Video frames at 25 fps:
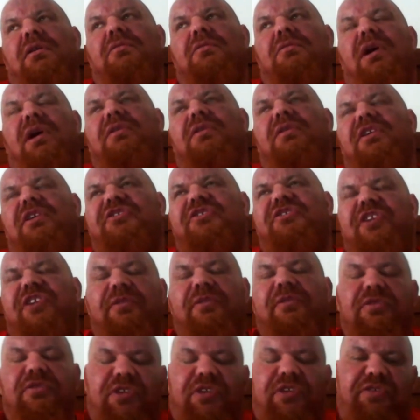Well, there's
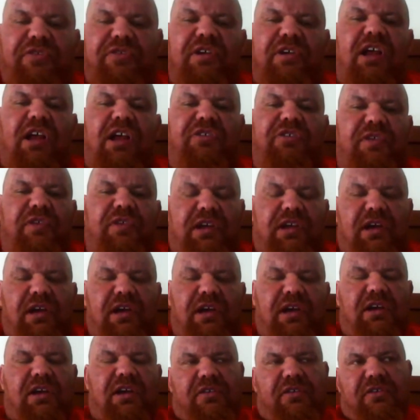several different
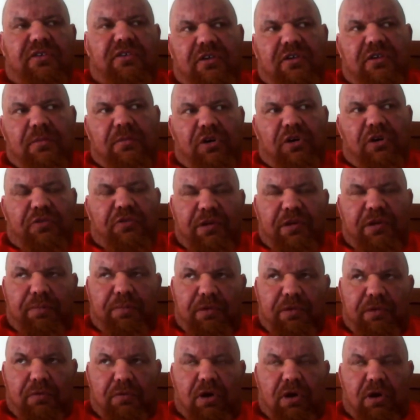classifications, and
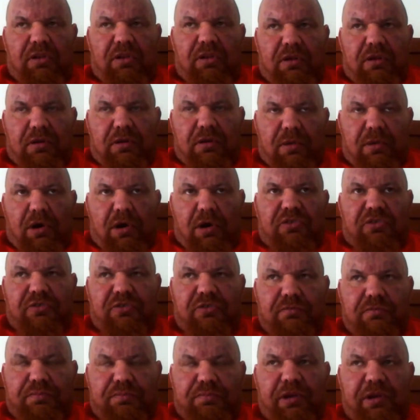the one that the
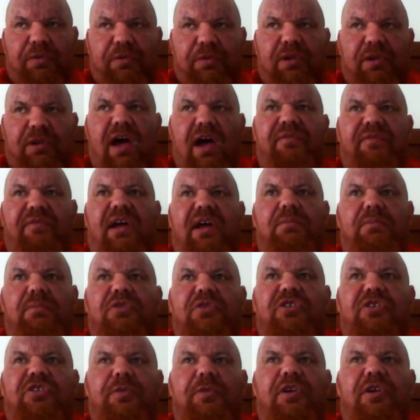most people that haven't had
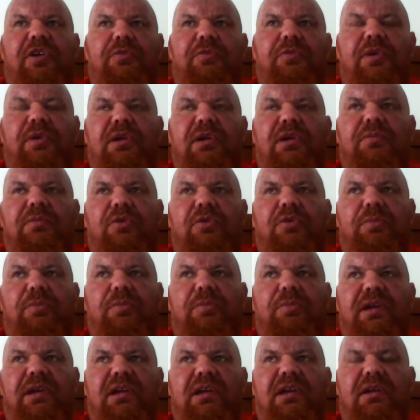much experience with will
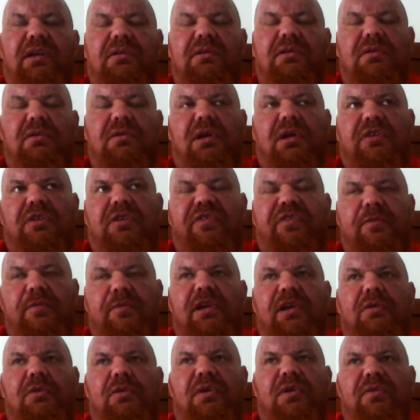be
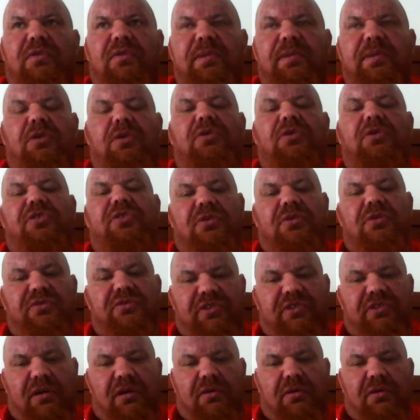familiar with will be cortisol
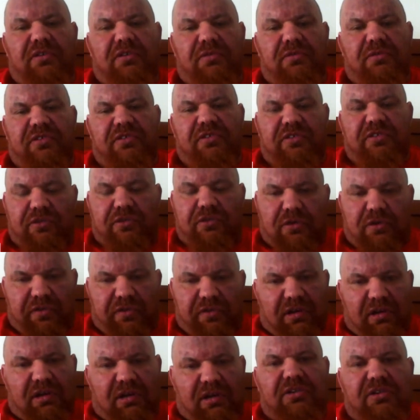steroids, which is the sort
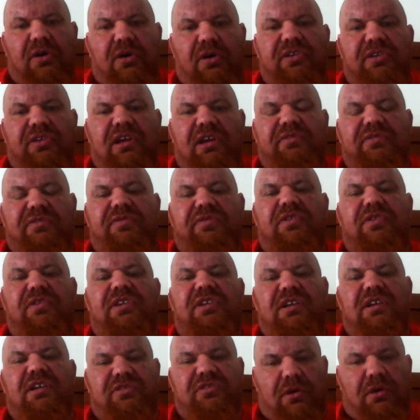of thing that a doctor gives you for a
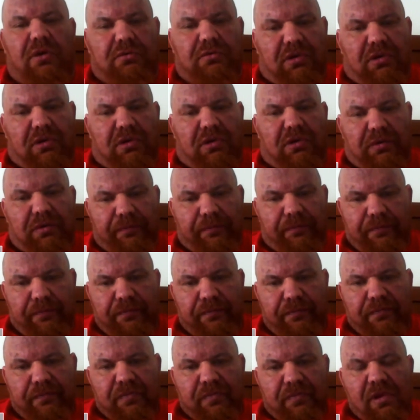dicky shoulder.
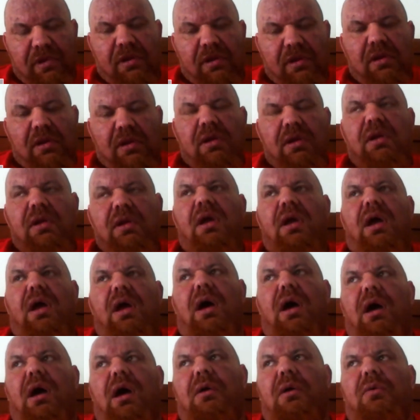Okay.
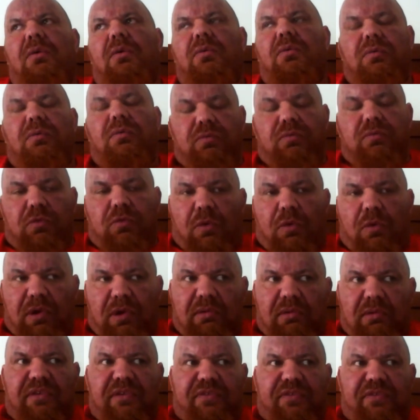What
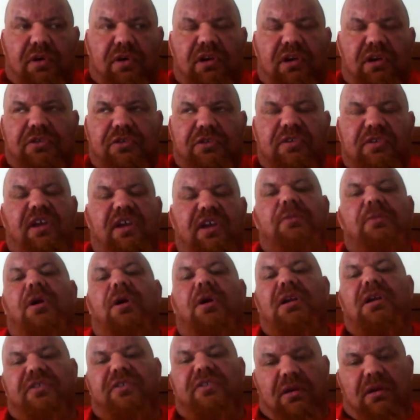we're referring to is
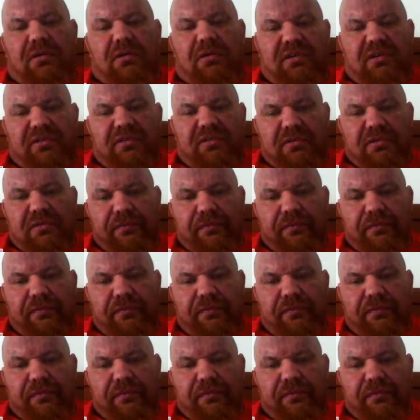anabolic steroids.